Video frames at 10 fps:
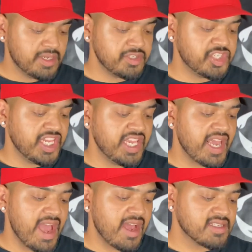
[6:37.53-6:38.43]
G
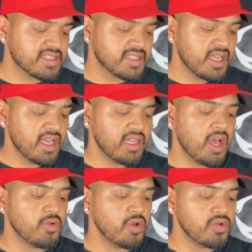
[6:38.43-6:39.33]
asked,
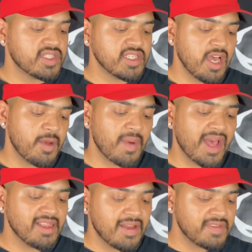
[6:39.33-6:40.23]
hello, new sub. I
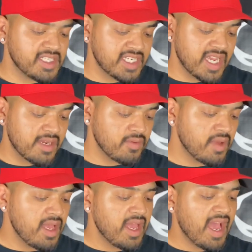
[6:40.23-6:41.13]
love the
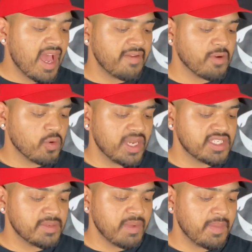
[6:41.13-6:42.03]
channel. I have a
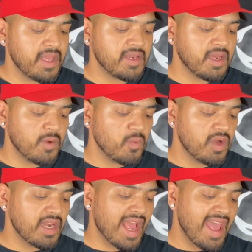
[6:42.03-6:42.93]
question, maybe a dumb
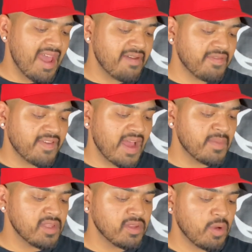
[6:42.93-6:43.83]
one. I have a
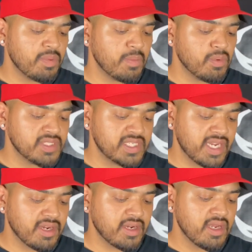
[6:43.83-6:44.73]
5-month-old Pit Bull
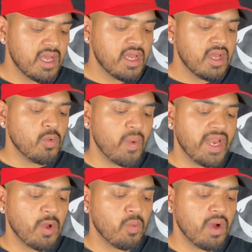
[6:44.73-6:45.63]
Terrier.
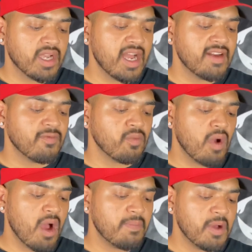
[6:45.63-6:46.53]
When and what kind of
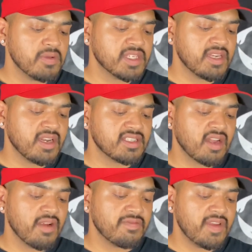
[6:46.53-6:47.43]
raw bones can I
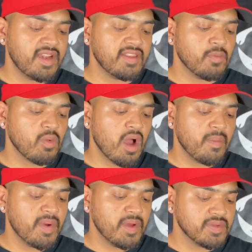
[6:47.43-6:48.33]
start feeding them raw
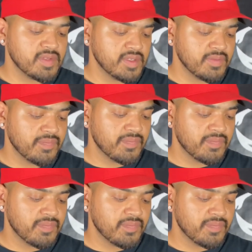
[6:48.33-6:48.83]
bones?